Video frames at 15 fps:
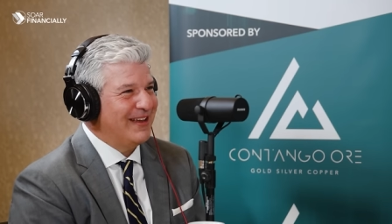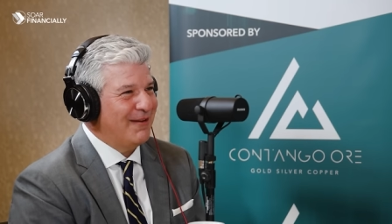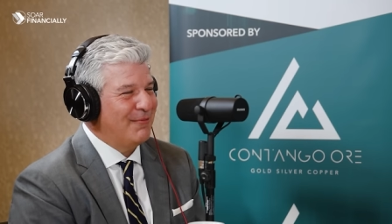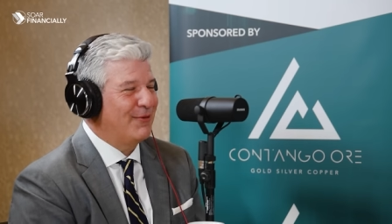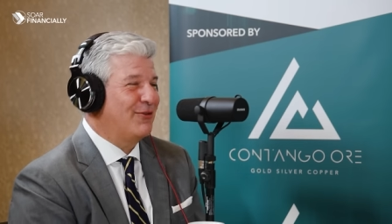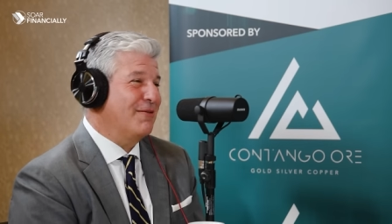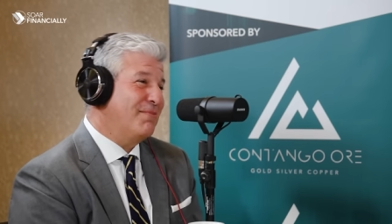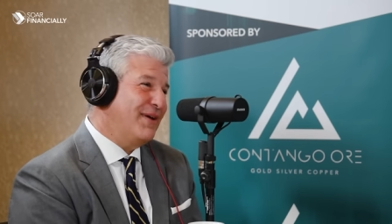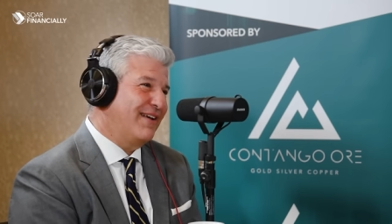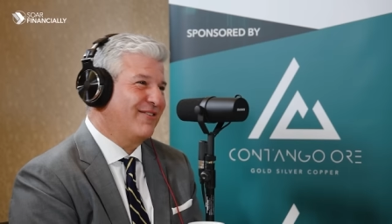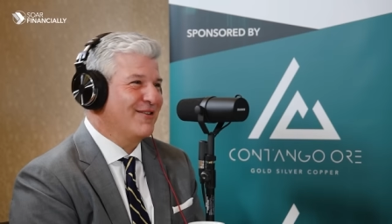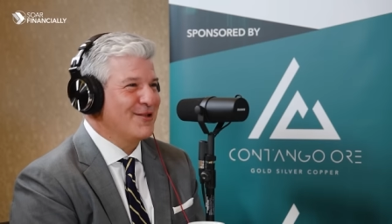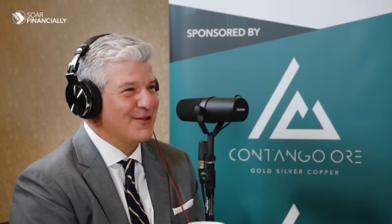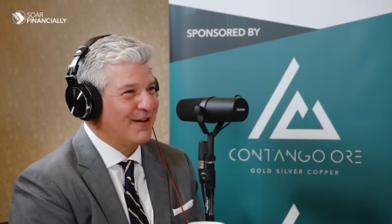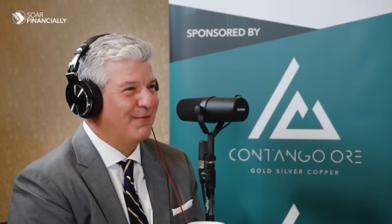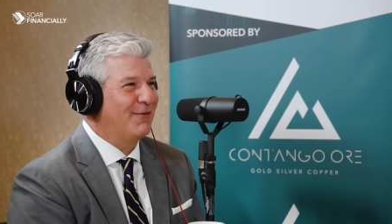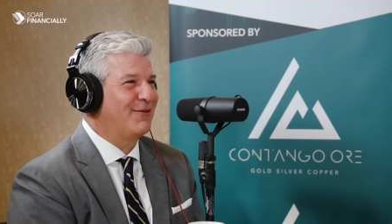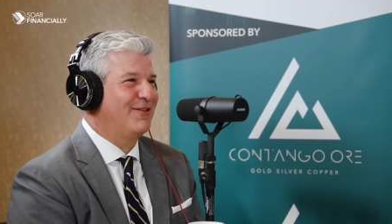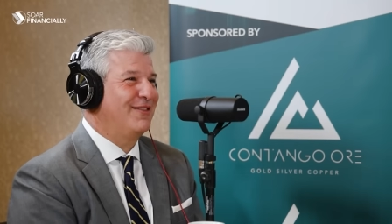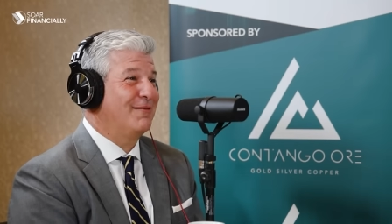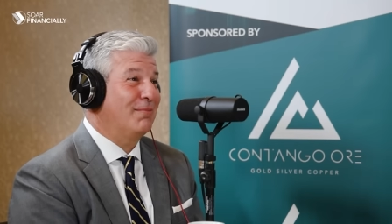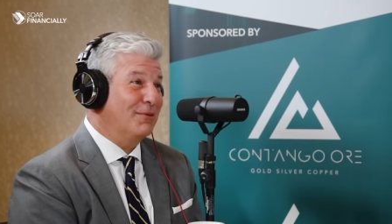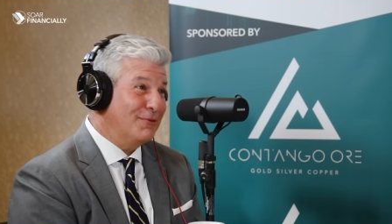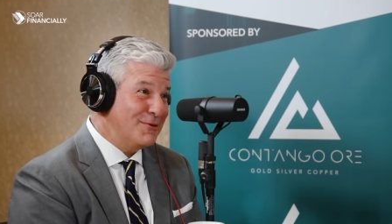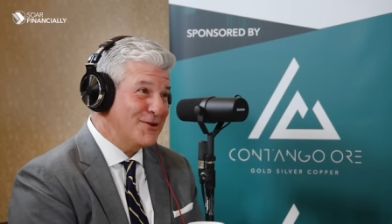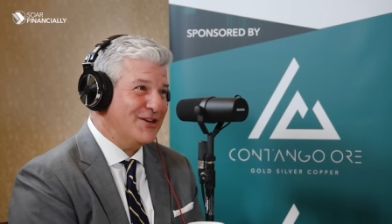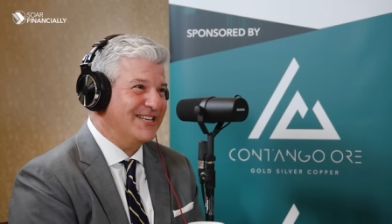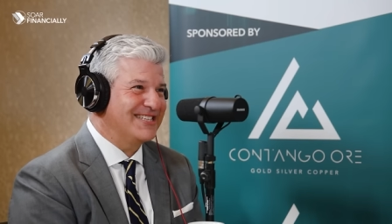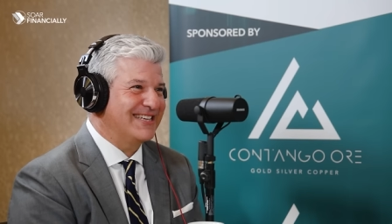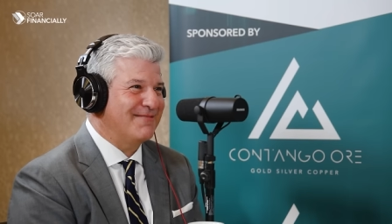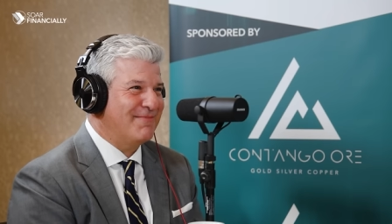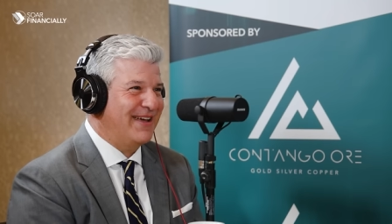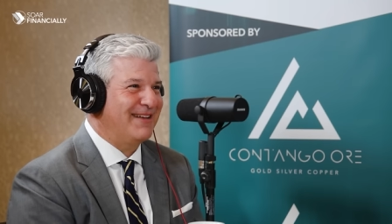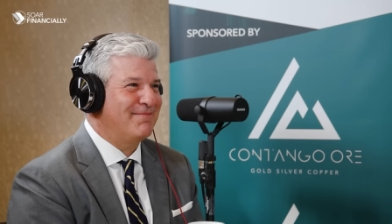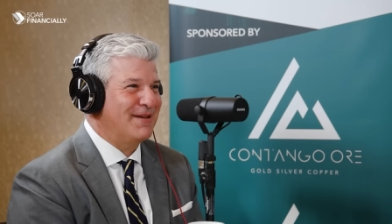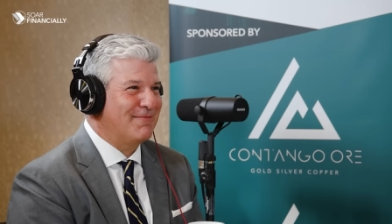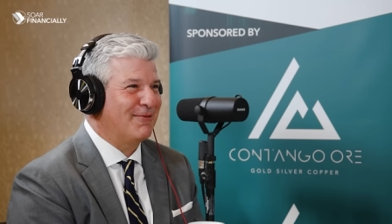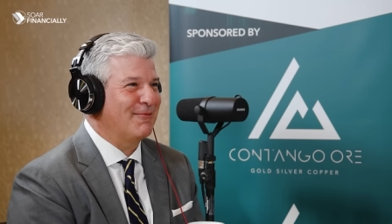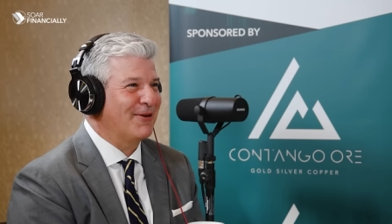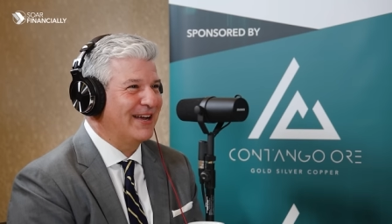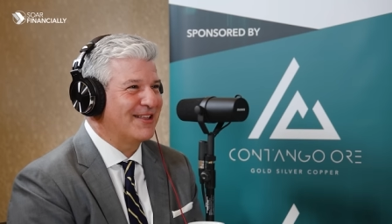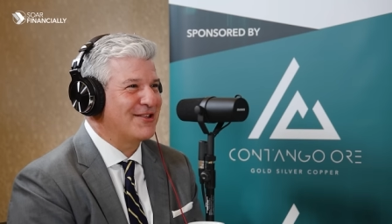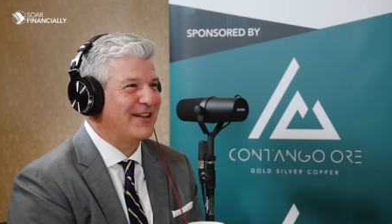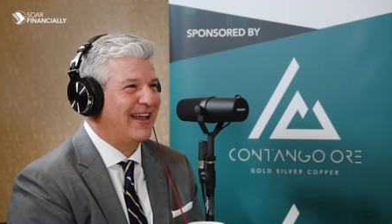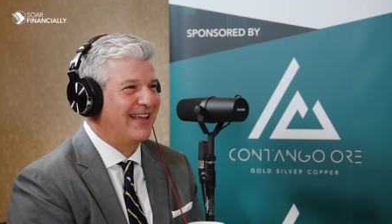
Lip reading: It was the picks and shovels and the blue jeans that made people rich.